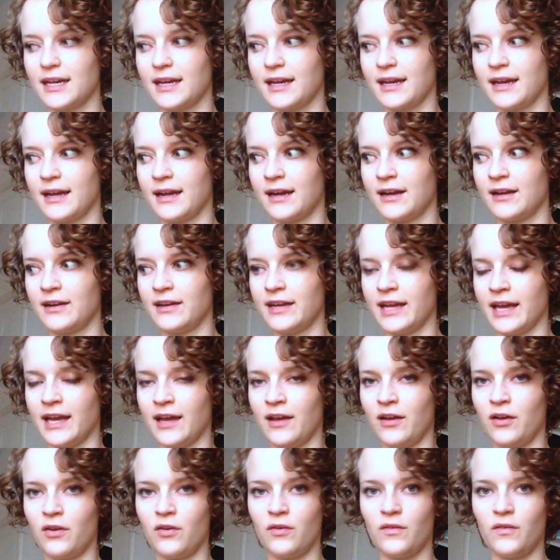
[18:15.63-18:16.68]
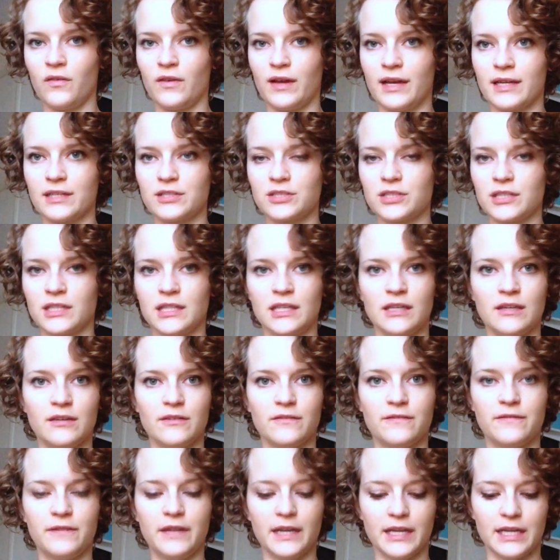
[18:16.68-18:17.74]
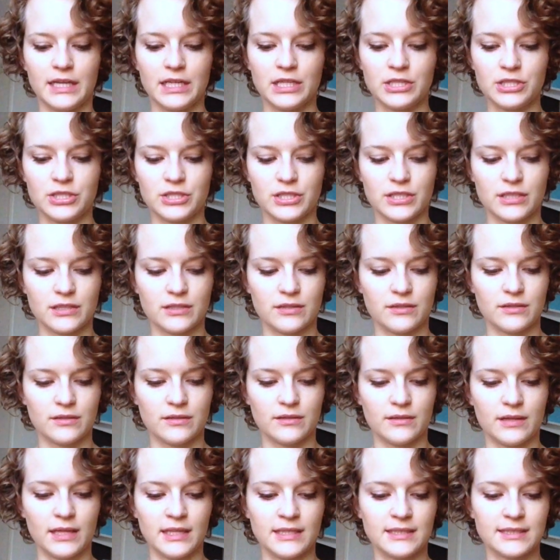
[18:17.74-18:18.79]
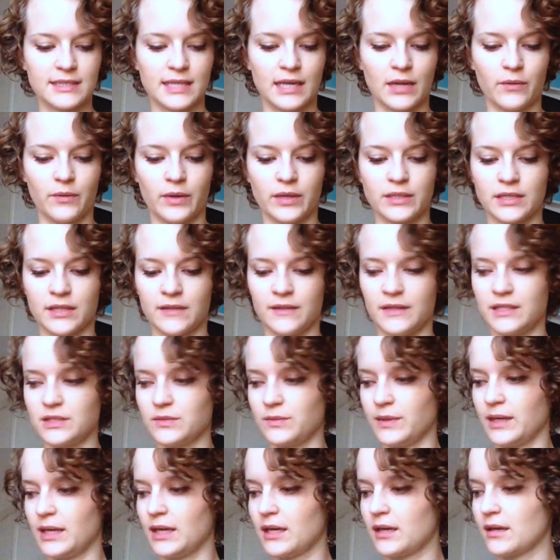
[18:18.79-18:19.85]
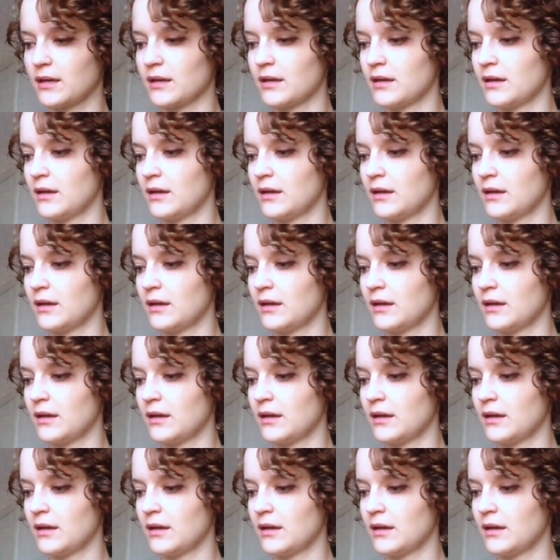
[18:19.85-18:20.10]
are now actually finished. Things that I worked on this week,